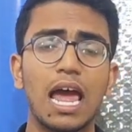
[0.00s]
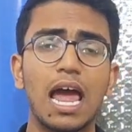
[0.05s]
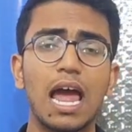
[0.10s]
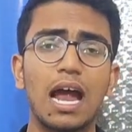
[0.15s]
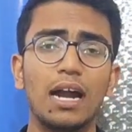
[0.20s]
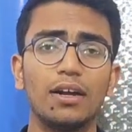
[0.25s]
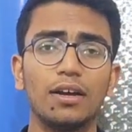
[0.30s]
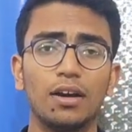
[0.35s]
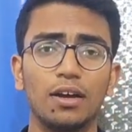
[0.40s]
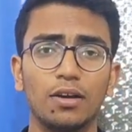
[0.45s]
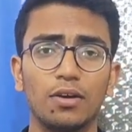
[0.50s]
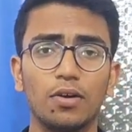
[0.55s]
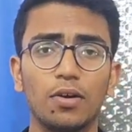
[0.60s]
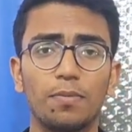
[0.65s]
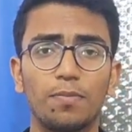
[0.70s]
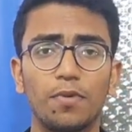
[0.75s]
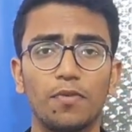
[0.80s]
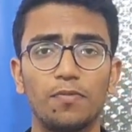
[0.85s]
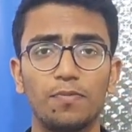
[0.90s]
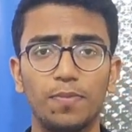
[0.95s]
and a
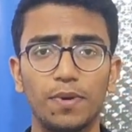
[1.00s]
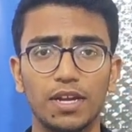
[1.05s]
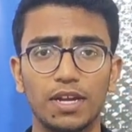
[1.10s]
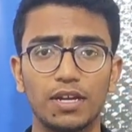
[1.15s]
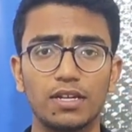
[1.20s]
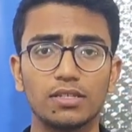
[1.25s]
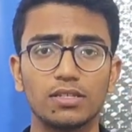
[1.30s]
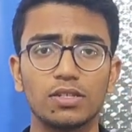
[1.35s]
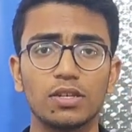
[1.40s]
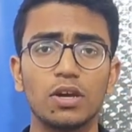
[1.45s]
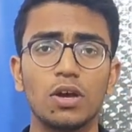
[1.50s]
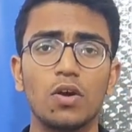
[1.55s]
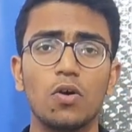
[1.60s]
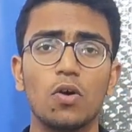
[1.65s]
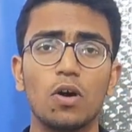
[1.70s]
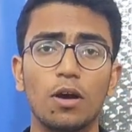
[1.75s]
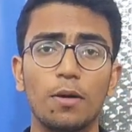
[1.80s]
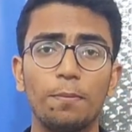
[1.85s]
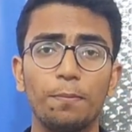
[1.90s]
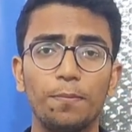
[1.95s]
group of players who
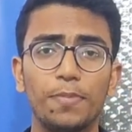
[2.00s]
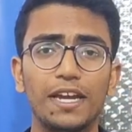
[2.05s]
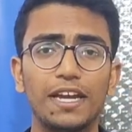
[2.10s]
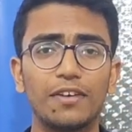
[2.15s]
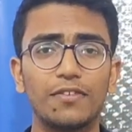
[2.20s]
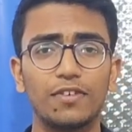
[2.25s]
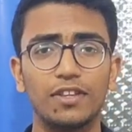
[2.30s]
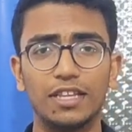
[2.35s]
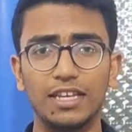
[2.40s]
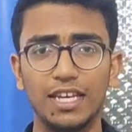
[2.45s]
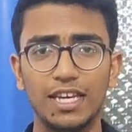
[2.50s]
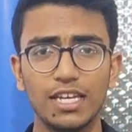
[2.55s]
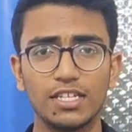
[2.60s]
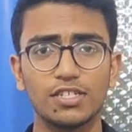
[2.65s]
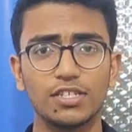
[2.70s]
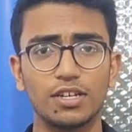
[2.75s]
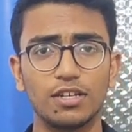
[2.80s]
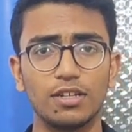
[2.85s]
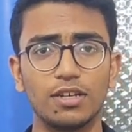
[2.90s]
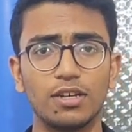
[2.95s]
compete with each
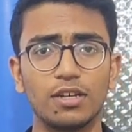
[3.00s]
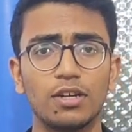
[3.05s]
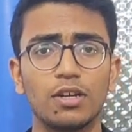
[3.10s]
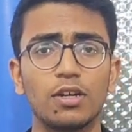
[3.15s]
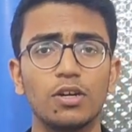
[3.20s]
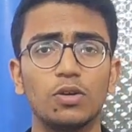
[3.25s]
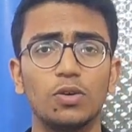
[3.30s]
other